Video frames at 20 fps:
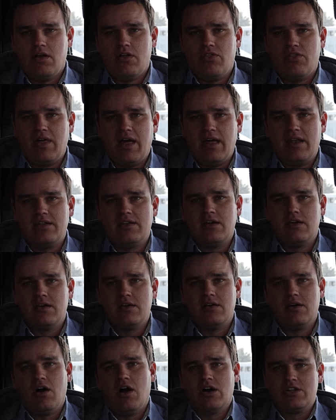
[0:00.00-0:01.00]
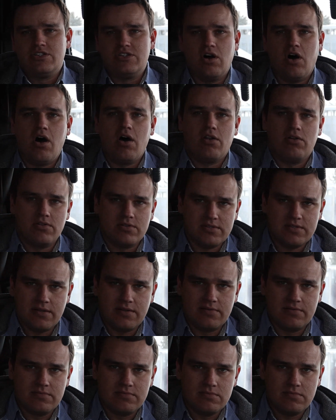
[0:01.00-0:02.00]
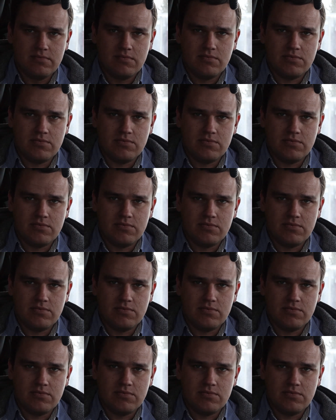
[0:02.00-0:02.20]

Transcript: than a Donaldson.